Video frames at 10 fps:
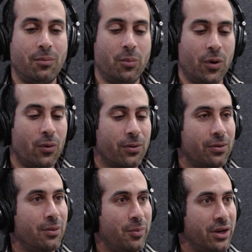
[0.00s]

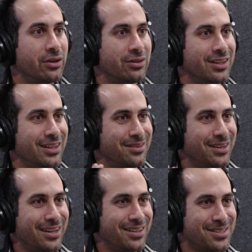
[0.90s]
both the parent
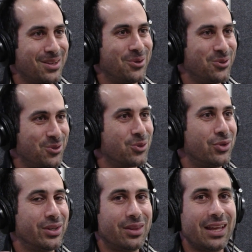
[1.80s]
and the son or
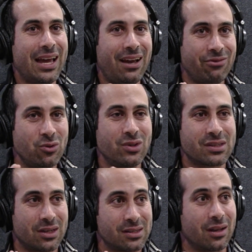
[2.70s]
daughter, they have to
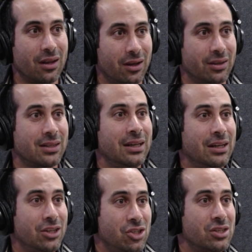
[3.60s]
discuss a lot
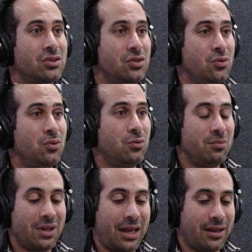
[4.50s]
just to,
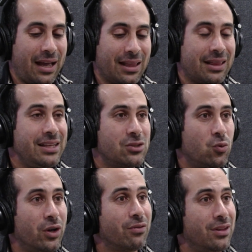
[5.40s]
at least
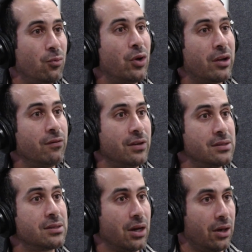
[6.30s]
one of them will
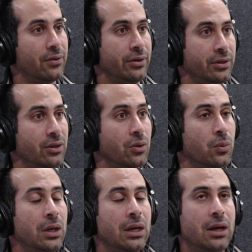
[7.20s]
convince the other,
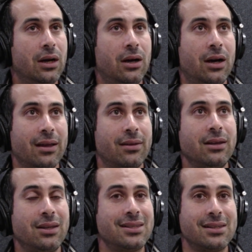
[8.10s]
I
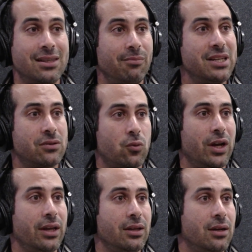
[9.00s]
think this is the best
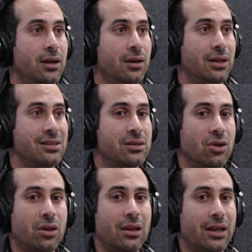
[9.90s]
way. It's
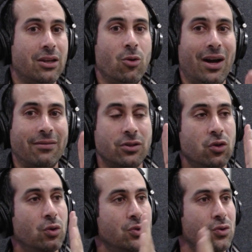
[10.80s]
not like you have to
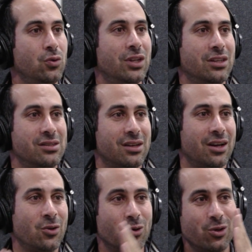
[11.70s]
go to the
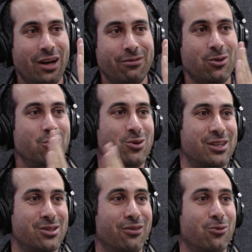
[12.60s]
design or you have to go to
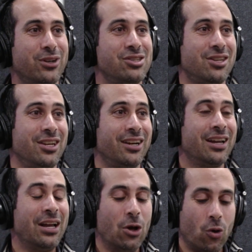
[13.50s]
the software
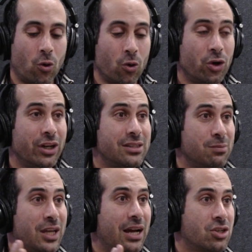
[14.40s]
engineering, or
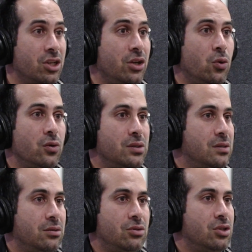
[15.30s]
it's me actually who
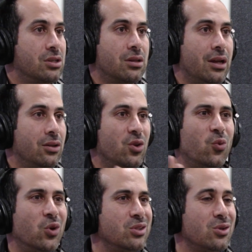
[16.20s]
is just like
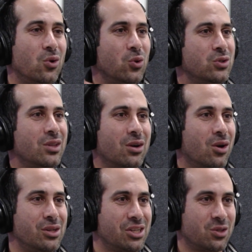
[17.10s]
don't want to go to the
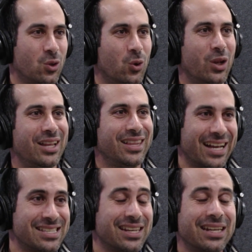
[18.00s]
college at all, and
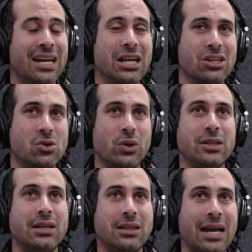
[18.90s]
that's it. So
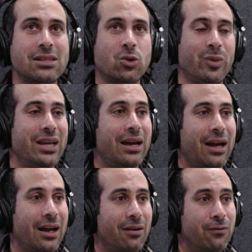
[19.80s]
it has to be
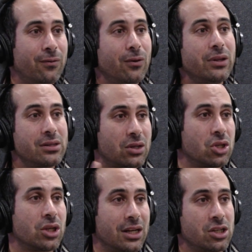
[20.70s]
a full
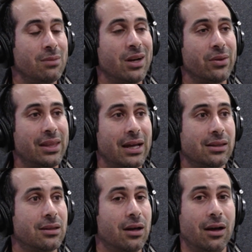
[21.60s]
discussion actually about that,
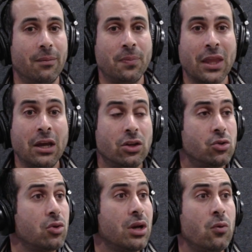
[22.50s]

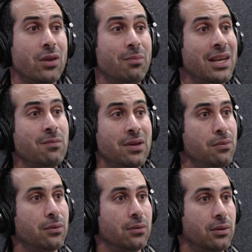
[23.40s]
talking with many
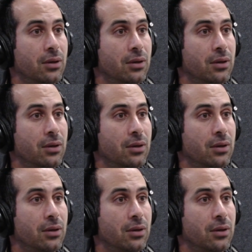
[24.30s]
people,